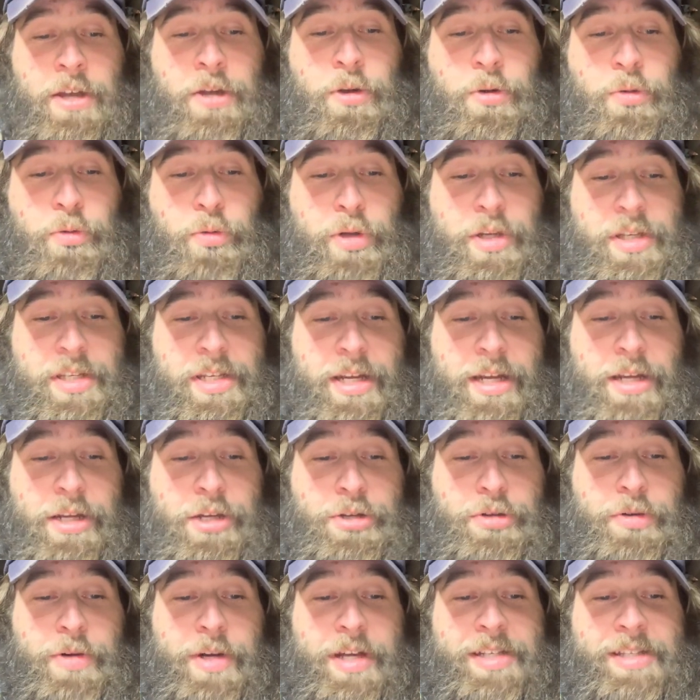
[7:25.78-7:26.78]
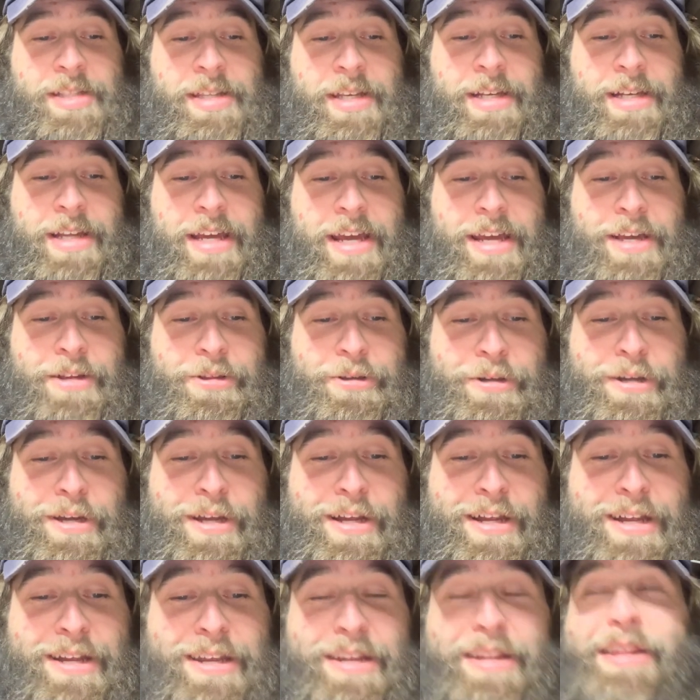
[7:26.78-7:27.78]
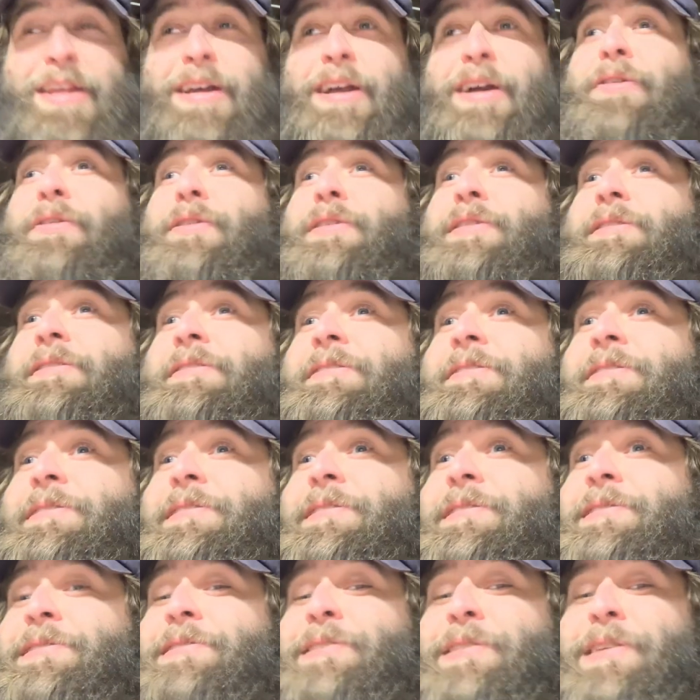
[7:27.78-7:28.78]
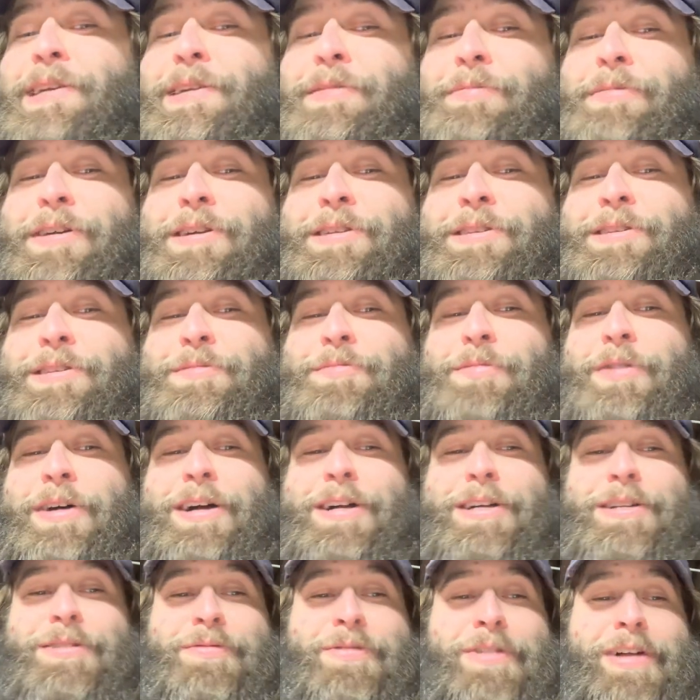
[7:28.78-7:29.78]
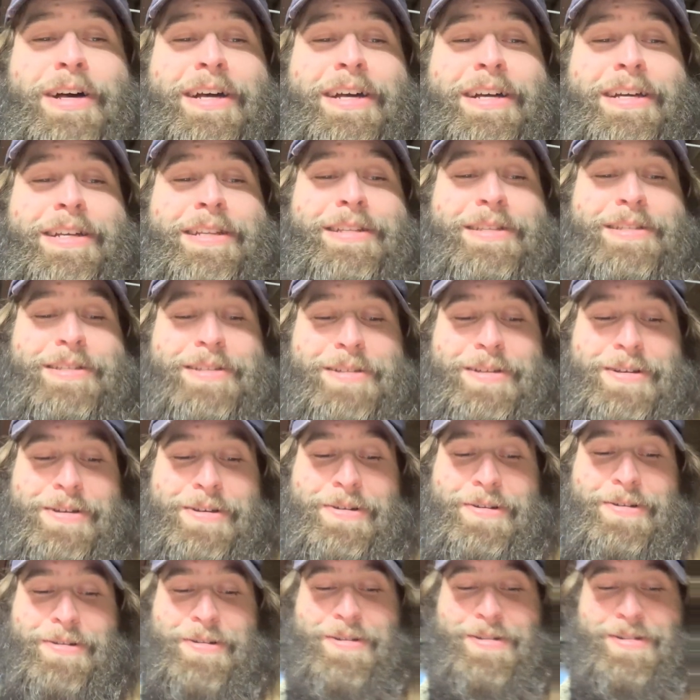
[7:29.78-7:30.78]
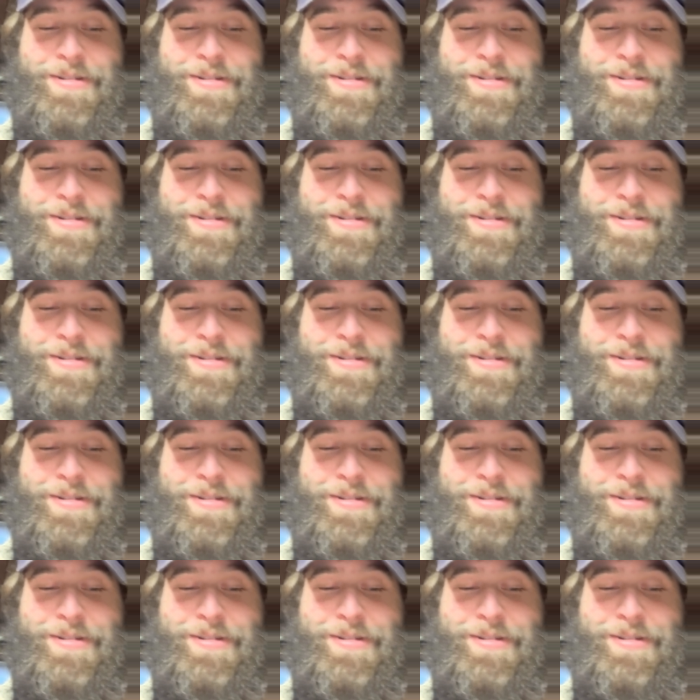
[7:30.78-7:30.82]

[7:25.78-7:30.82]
was an interesting day looking under there and seeing a bunch of sparks flying. So